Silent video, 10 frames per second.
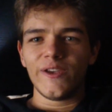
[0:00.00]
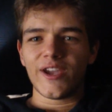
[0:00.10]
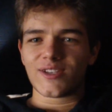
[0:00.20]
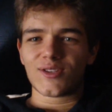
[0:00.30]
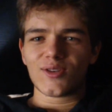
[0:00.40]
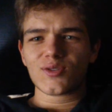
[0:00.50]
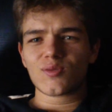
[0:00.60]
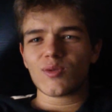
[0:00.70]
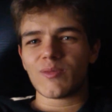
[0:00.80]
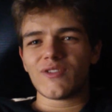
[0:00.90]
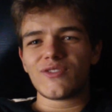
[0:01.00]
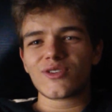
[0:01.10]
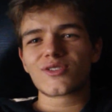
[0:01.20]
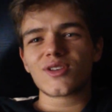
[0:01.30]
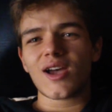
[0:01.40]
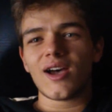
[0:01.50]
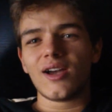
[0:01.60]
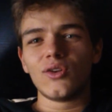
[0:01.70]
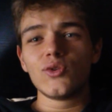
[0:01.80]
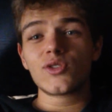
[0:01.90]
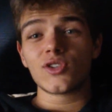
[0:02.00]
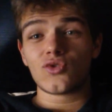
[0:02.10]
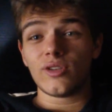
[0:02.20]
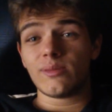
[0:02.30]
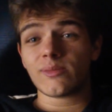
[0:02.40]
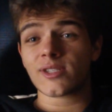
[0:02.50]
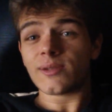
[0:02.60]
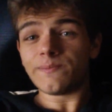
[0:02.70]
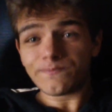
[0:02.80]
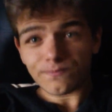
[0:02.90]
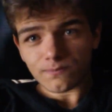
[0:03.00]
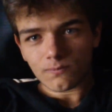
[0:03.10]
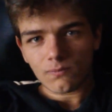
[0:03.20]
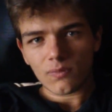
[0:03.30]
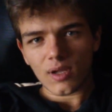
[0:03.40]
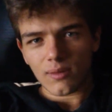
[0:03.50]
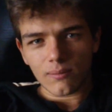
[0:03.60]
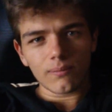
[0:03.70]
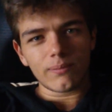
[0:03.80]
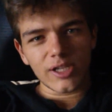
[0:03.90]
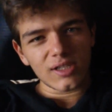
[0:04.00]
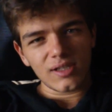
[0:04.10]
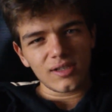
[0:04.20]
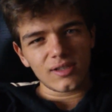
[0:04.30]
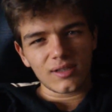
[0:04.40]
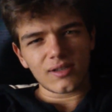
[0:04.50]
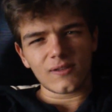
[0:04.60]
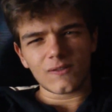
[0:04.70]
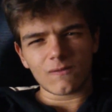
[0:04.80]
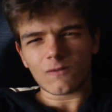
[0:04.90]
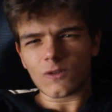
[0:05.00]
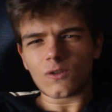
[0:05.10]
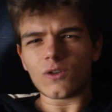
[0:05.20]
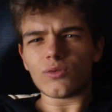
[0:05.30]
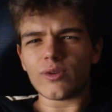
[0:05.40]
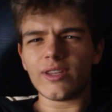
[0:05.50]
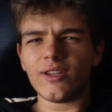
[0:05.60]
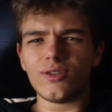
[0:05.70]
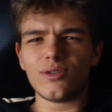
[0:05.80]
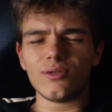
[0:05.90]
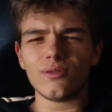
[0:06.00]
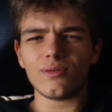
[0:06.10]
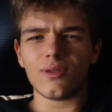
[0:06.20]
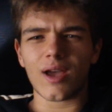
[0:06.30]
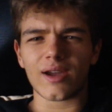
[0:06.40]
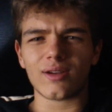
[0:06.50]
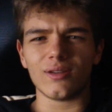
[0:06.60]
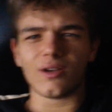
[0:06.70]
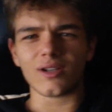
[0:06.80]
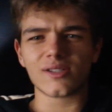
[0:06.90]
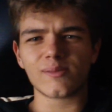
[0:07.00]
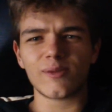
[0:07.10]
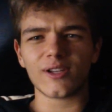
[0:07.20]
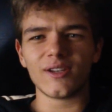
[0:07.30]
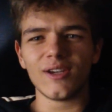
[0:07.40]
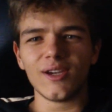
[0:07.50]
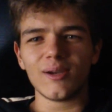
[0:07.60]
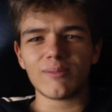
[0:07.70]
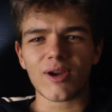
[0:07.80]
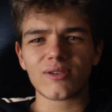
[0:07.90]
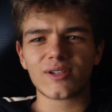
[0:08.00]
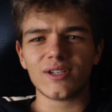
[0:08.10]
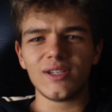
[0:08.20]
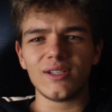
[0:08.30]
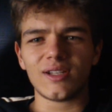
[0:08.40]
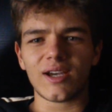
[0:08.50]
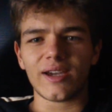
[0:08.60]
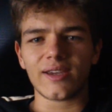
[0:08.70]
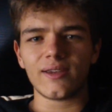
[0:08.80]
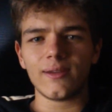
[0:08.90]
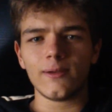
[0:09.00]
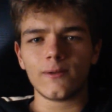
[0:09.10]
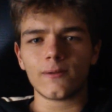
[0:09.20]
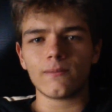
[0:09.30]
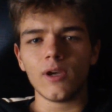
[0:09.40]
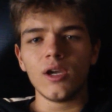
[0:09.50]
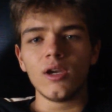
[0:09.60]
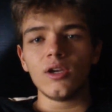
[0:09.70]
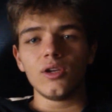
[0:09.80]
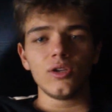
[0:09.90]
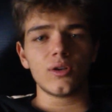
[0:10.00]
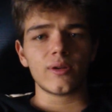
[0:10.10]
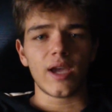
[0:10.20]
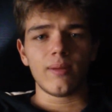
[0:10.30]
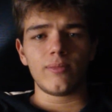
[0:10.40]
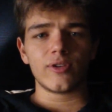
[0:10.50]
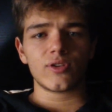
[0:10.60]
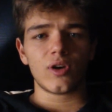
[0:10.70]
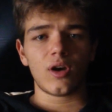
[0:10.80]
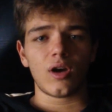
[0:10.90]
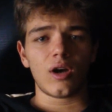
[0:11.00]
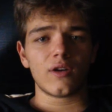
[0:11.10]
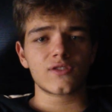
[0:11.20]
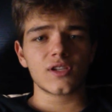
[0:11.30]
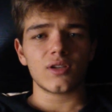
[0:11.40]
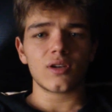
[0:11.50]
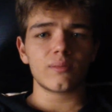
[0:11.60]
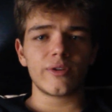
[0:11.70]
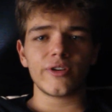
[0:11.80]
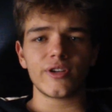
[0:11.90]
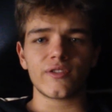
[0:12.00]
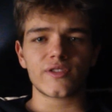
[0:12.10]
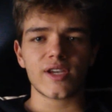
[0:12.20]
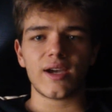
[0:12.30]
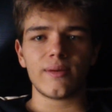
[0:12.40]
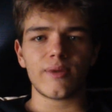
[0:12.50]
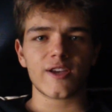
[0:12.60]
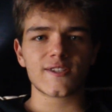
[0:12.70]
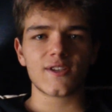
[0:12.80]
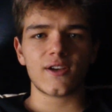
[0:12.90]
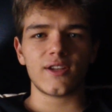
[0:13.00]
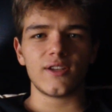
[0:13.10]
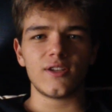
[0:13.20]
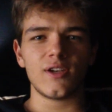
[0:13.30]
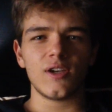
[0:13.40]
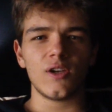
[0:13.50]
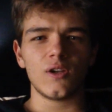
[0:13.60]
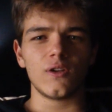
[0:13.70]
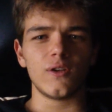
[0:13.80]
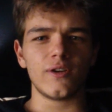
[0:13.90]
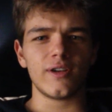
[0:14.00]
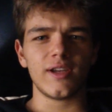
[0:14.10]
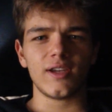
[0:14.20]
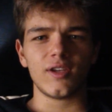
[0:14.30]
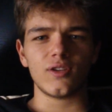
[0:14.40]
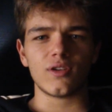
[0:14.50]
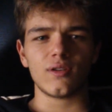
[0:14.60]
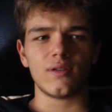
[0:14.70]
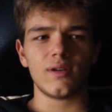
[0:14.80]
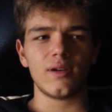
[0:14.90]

Yeah, so those were my first lucid dreams, but couldn't really do like a lot. But apparently, like, you know what happened? After a long period of time, I started learning, you know,